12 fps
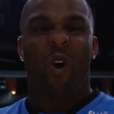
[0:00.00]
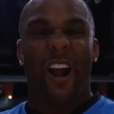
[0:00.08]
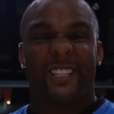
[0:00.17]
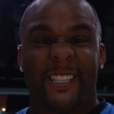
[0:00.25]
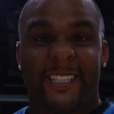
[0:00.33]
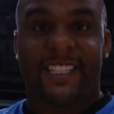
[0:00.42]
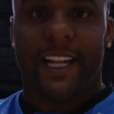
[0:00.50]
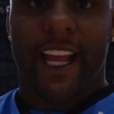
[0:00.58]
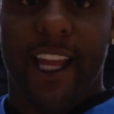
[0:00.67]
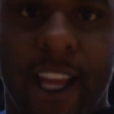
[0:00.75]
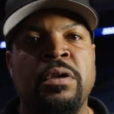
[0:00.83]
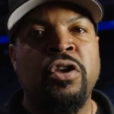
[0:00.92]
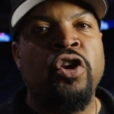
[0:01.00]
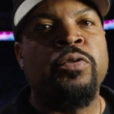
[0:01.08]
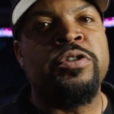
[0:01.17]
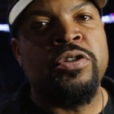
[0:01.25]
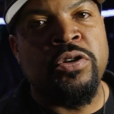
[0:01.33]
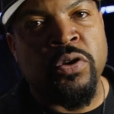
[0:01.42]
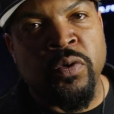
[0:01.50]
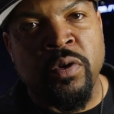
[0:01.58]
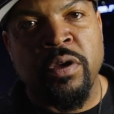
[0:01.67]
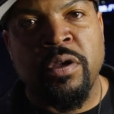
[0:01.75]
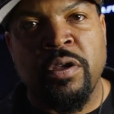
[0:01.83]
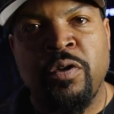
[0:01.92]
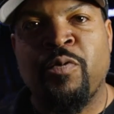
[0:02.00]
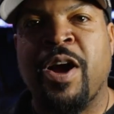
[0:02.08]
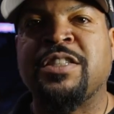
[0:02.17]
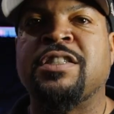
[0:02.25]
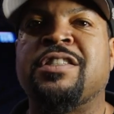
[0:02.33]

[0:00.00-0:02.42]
watching SLiC. You know what you're doing. You're watching